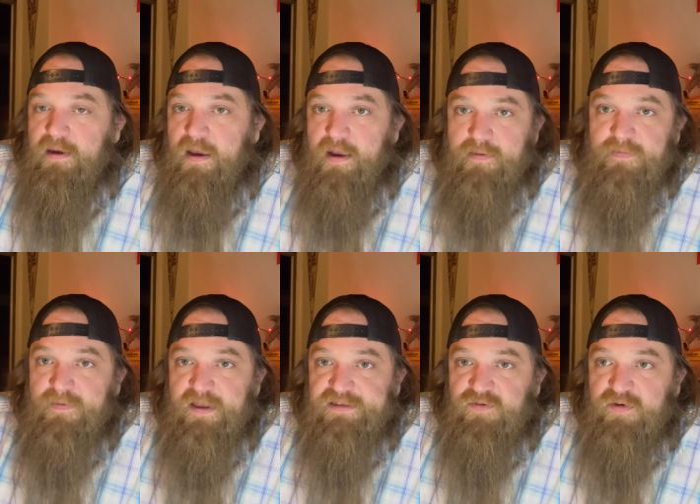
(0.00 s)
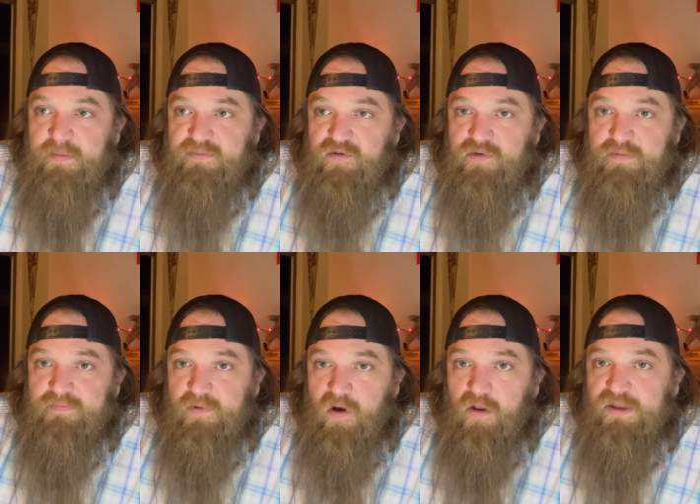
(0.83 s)
And that's what I'm doing
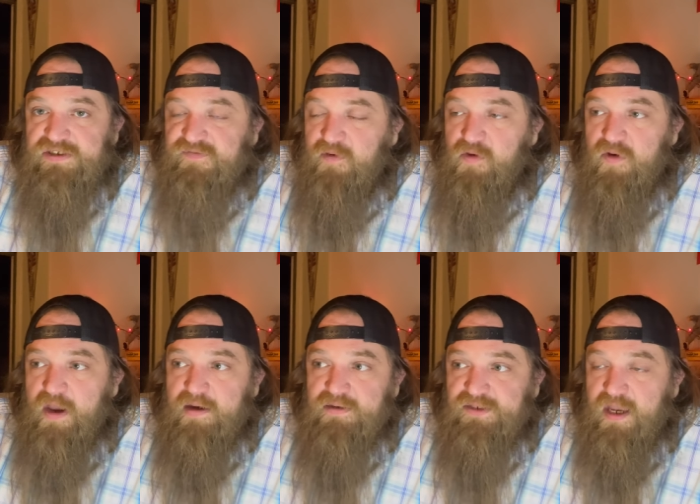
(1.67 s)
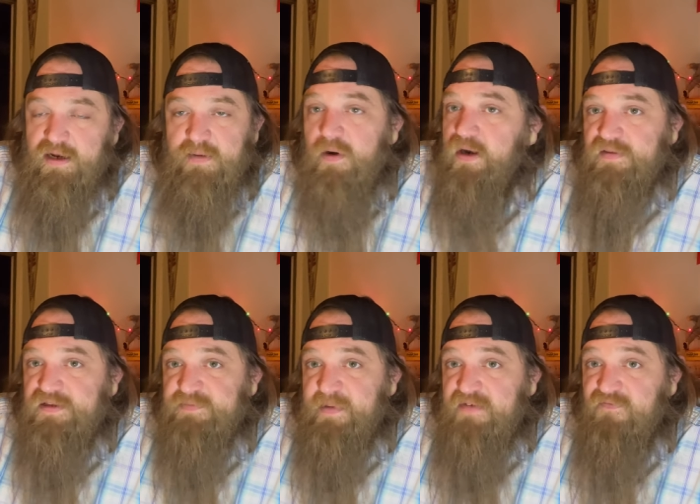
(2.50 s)
all this for you guys. Any money
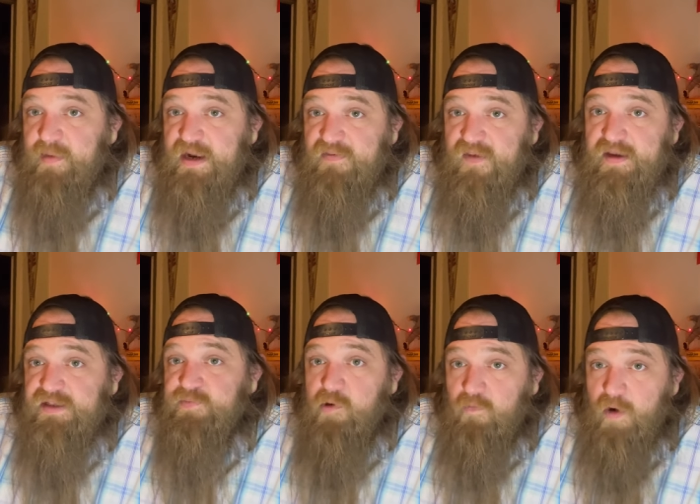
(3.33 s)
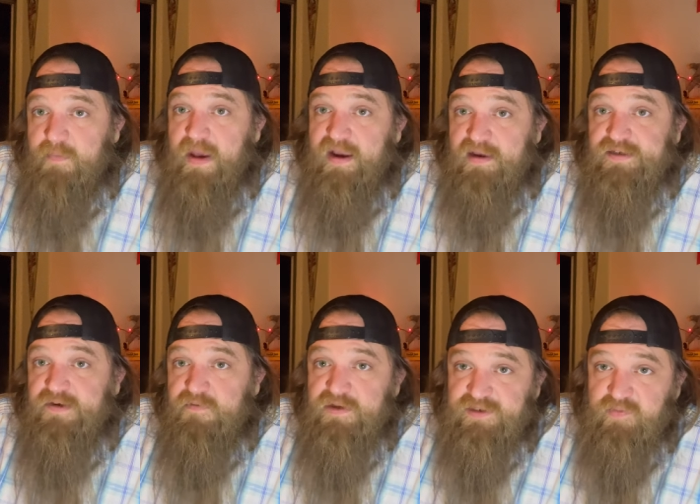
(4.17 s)
that's made from anything gets put right back into
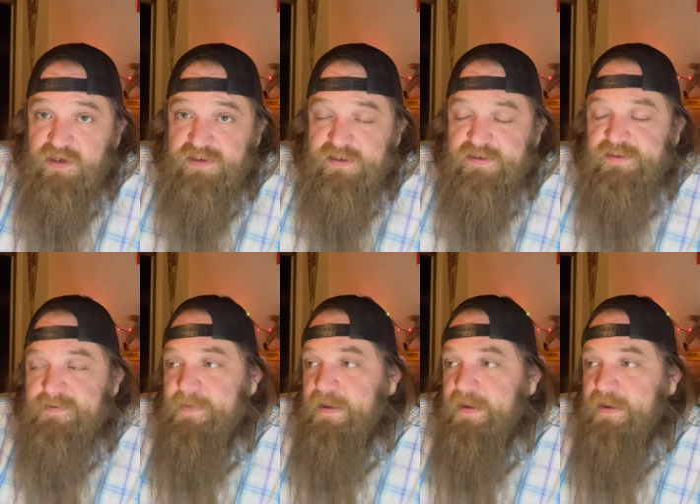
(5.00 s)
it. It's a business.